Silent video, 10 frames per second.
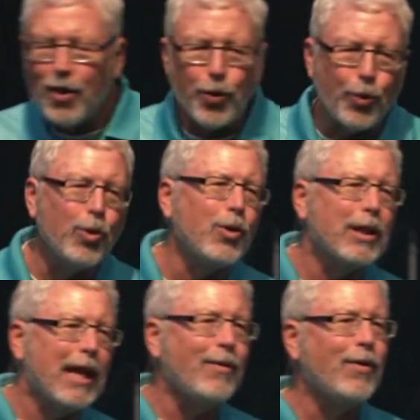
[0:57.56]
through the
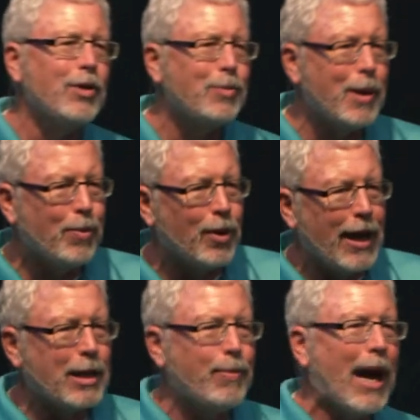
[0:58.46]
love of his people
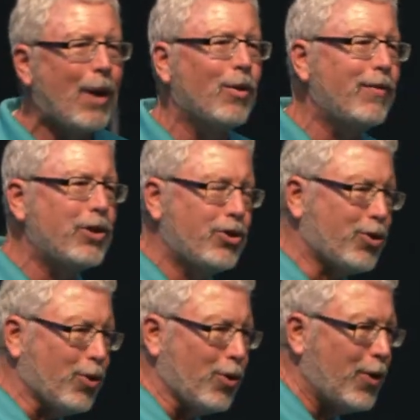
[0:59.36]
and the power of his
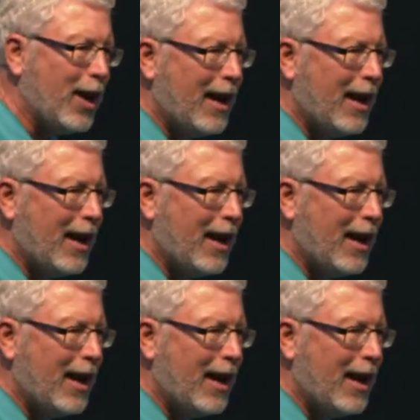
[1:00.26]
truth.